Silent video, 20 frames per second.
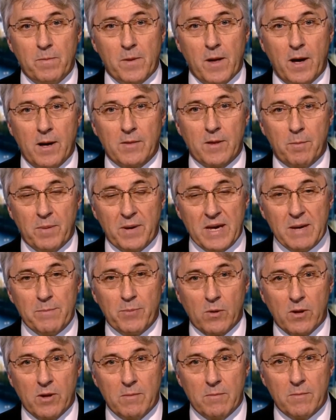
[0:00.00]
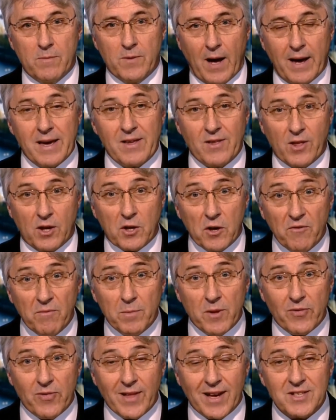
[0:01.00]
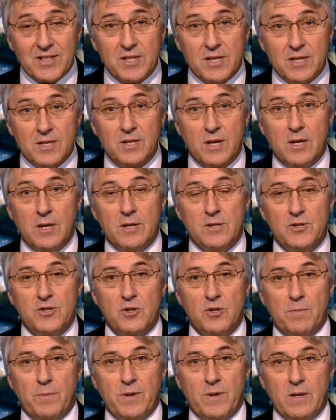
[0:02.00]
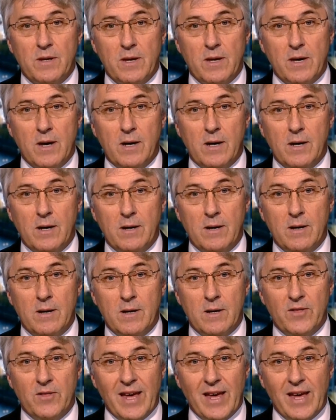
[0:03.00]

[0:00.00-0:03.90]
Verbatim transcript: uh, the people, that, that is the government, that is, should be uh,